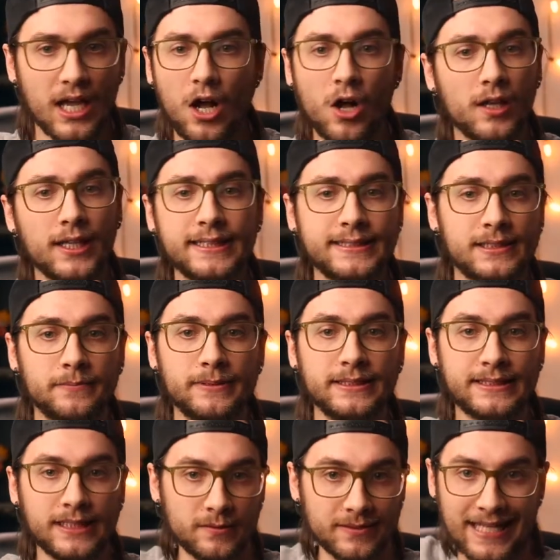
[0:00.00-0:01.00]
All I simply
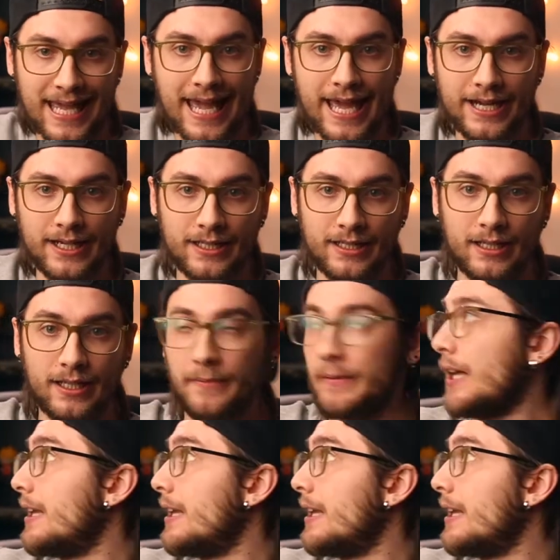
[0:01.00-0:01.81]
did was added a